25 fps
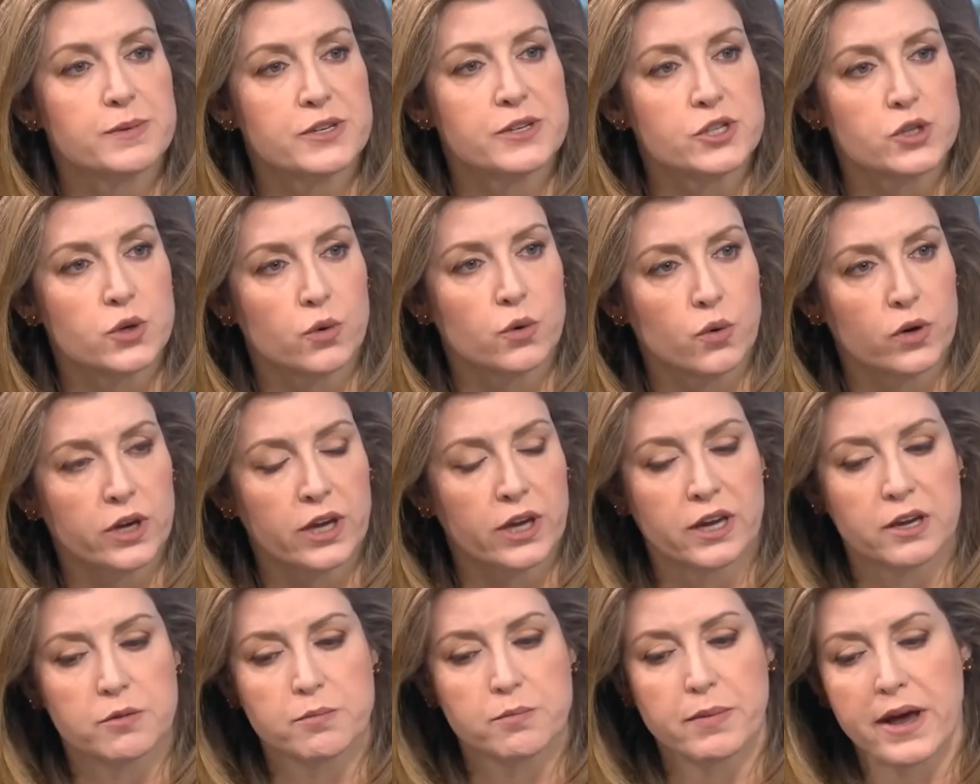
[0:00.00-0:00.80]
been
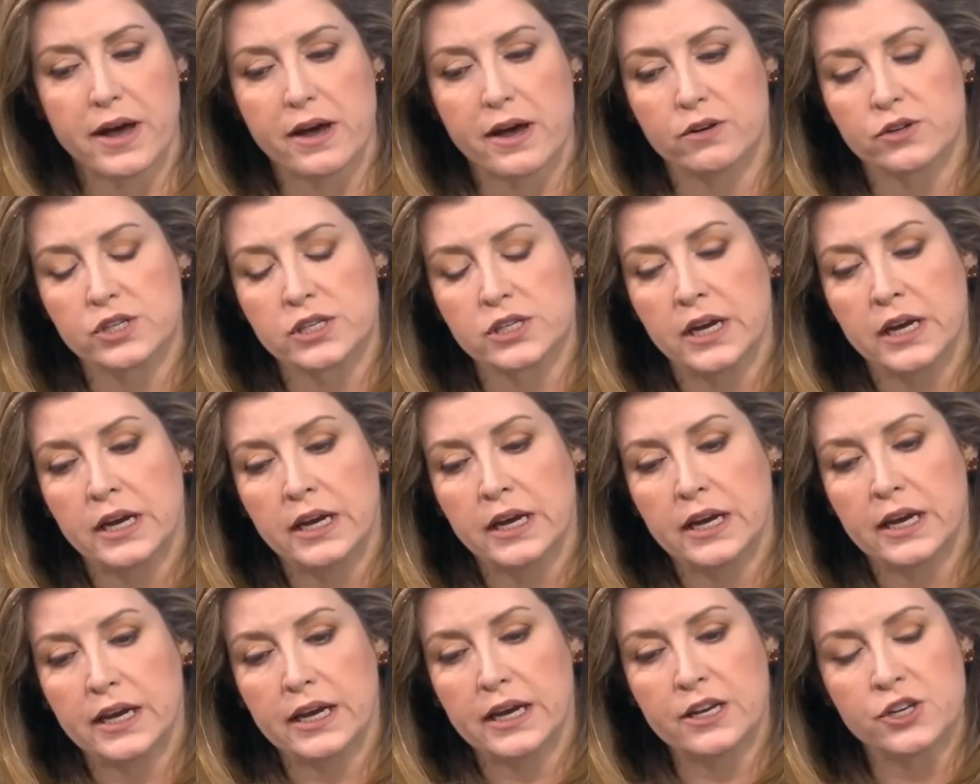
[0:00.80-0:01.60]
talking about
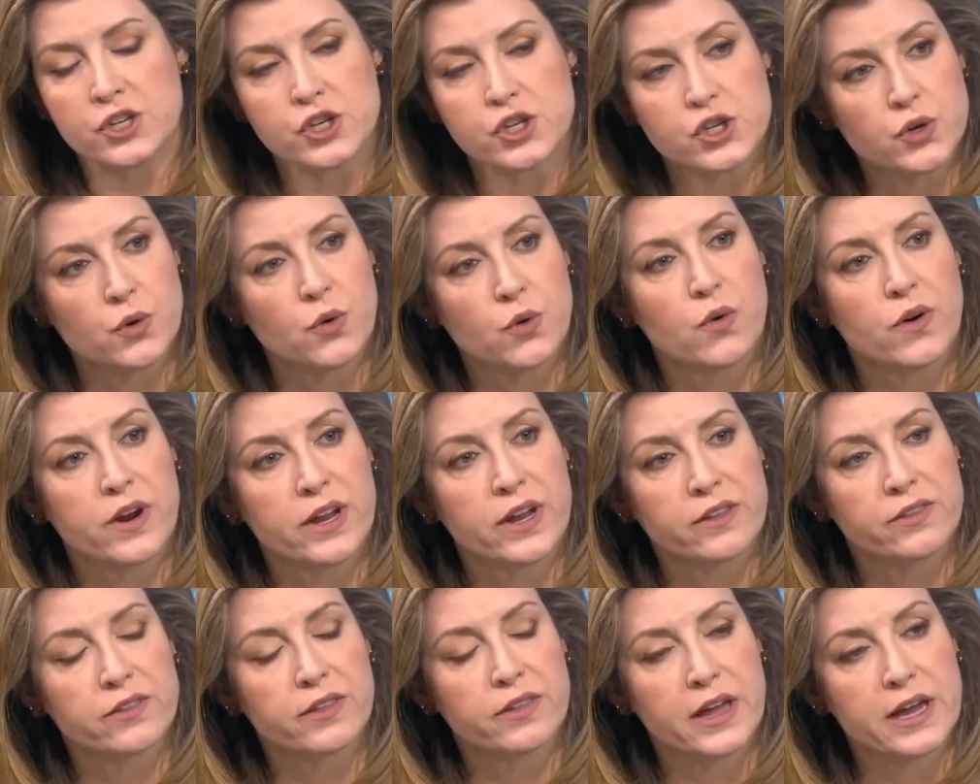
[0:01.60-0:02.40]

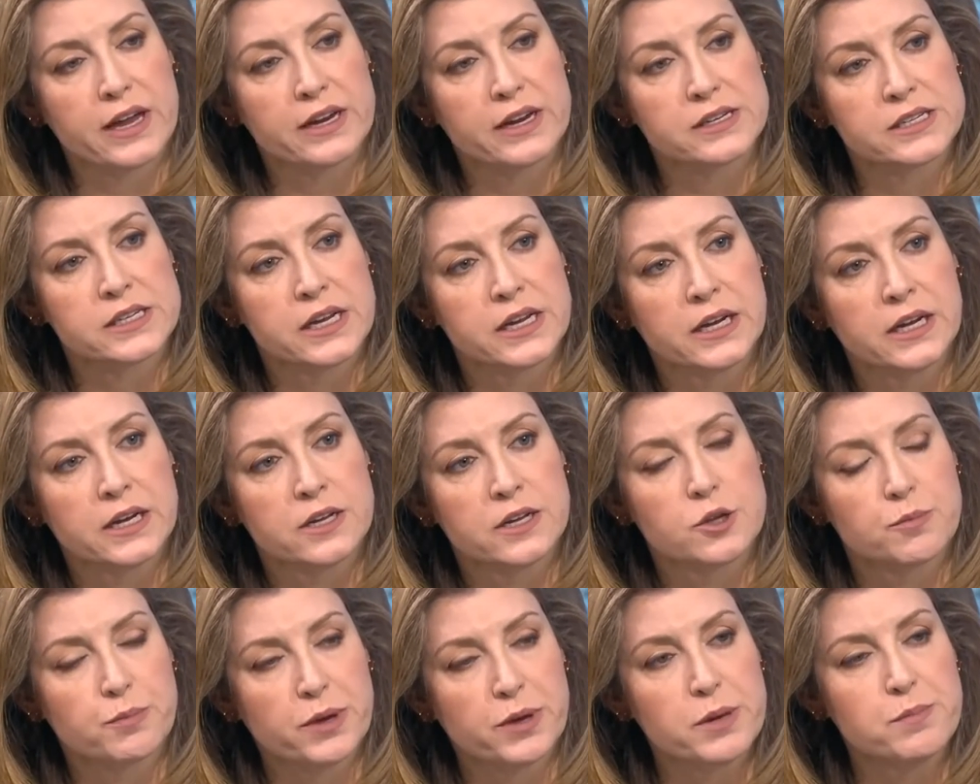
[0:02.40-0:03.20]
ensuring that
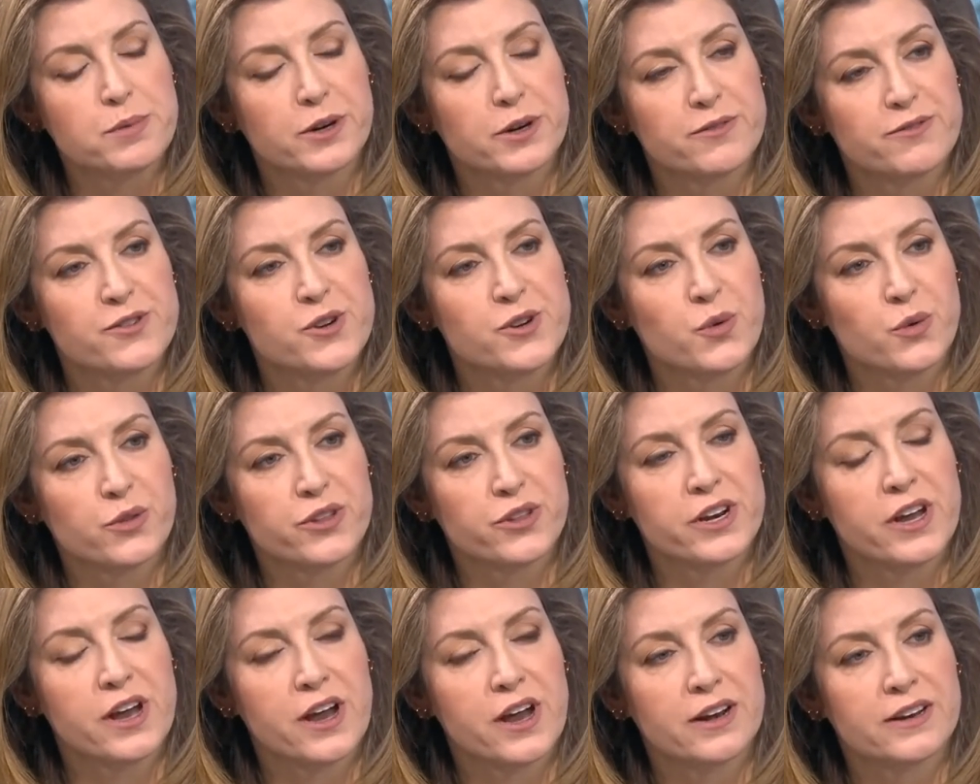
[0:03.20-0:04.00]
the people of
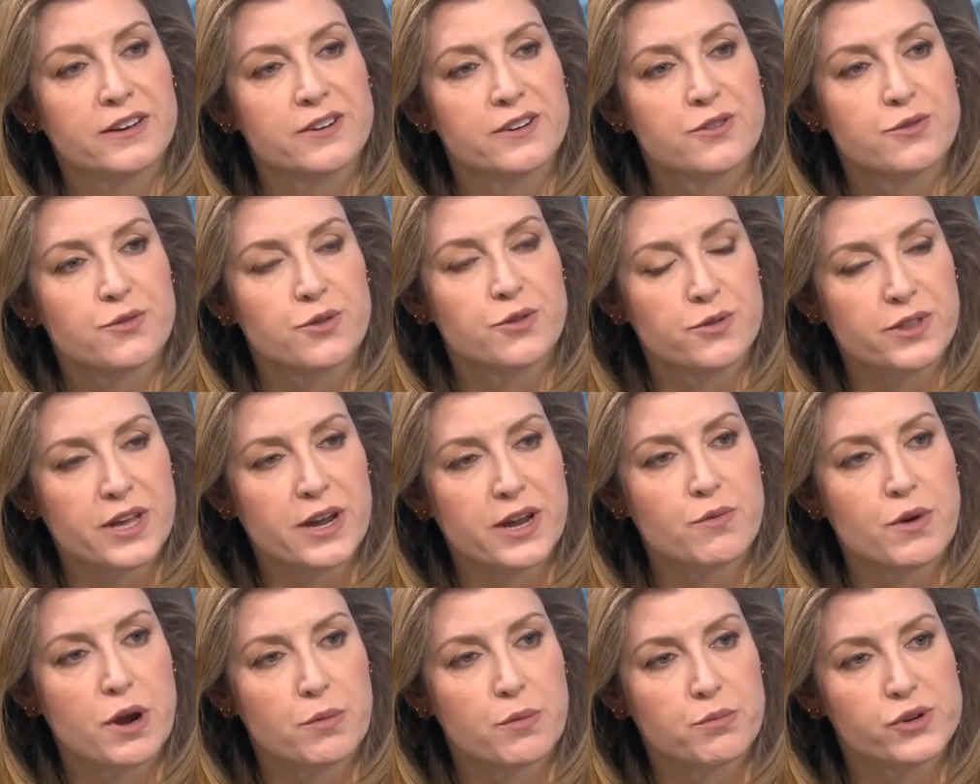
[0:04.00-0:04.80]
Northern Ireland, through
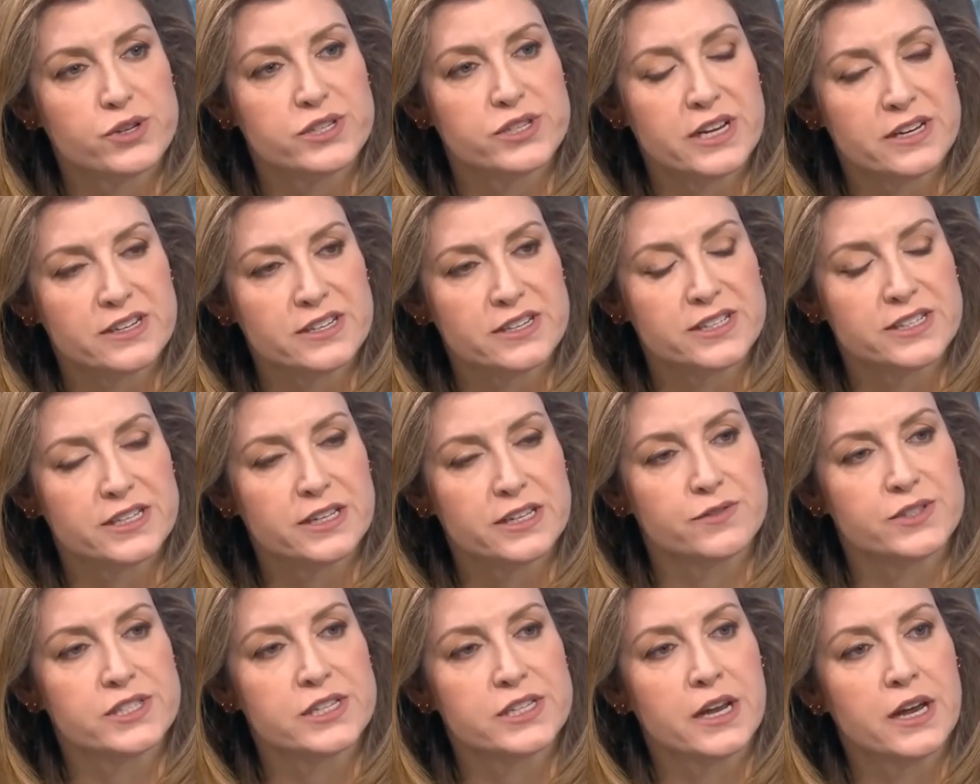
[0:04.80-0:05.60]
their
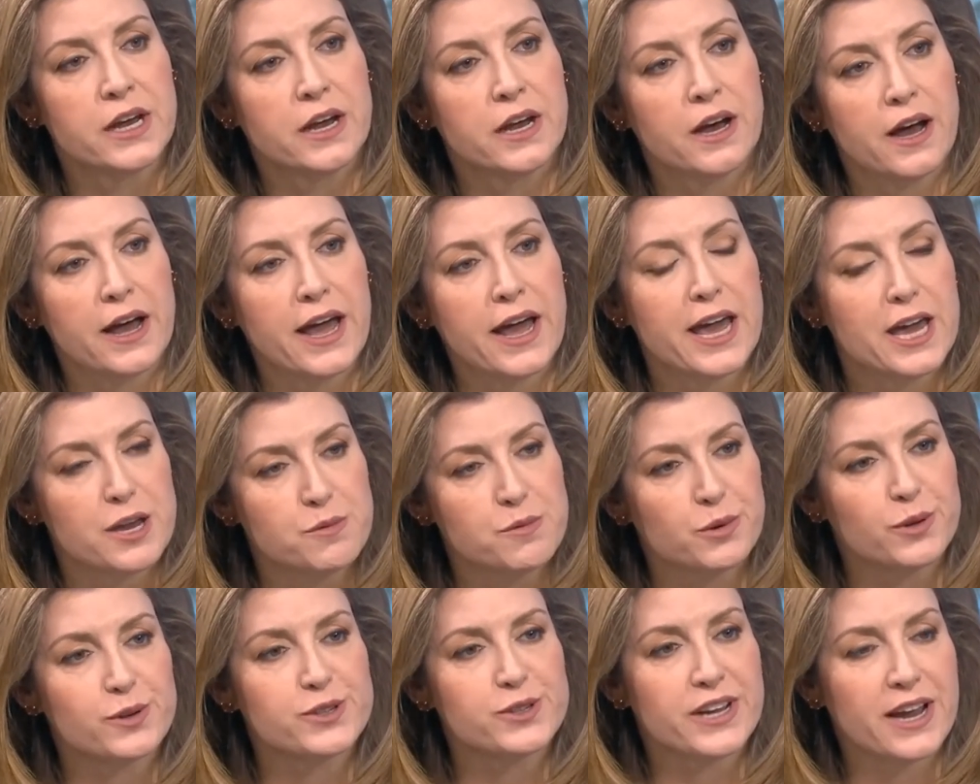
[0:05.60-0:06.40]
representatives, are
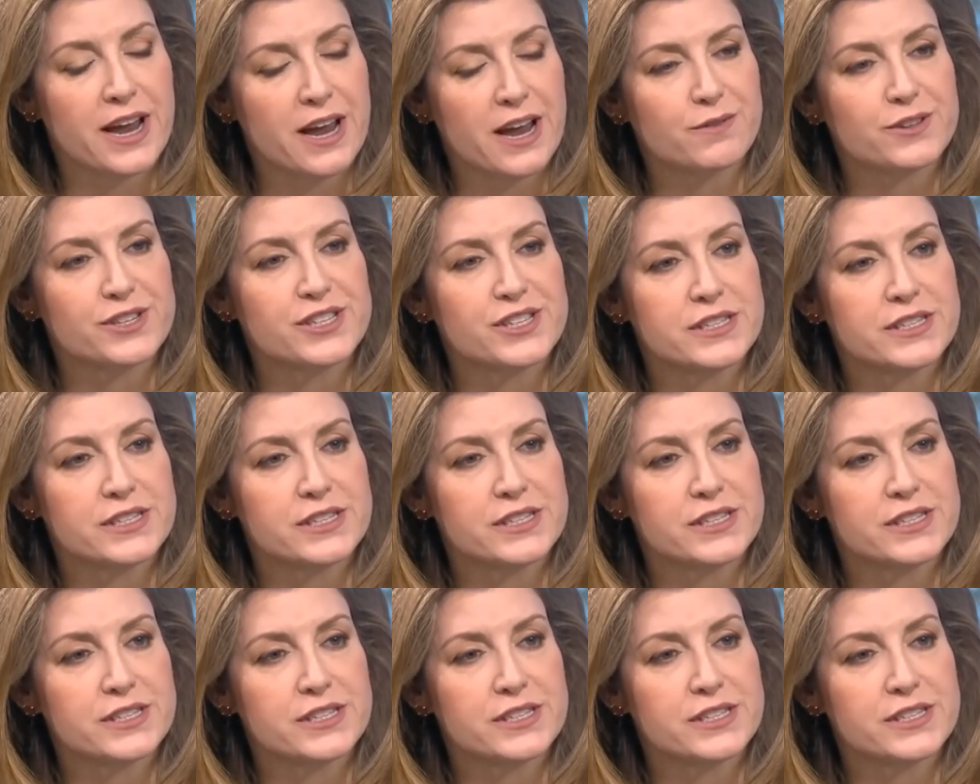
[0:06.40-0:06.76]
able to have a